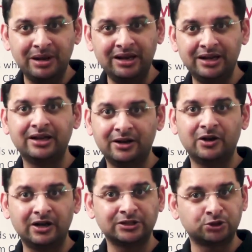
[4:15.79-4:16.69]
build
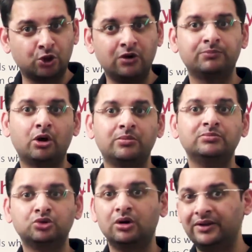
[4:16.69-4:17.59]
a strong
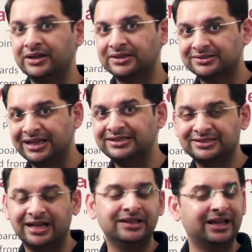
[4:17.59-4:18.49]
problem solving
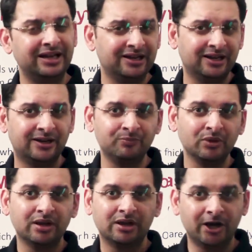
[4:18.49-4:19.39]
sense, and then
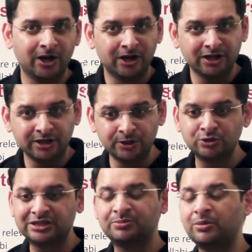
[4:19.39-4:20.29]

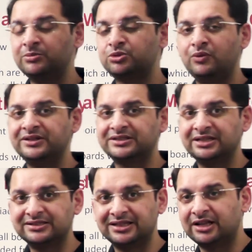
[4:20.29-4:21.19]
use this problem solving
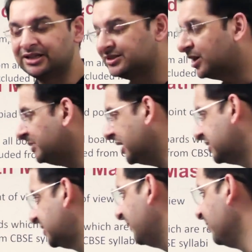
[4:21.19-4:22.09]
sense in other
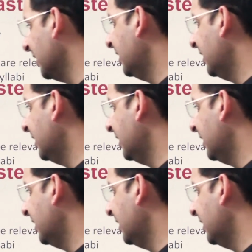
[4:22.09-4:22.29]
subjects.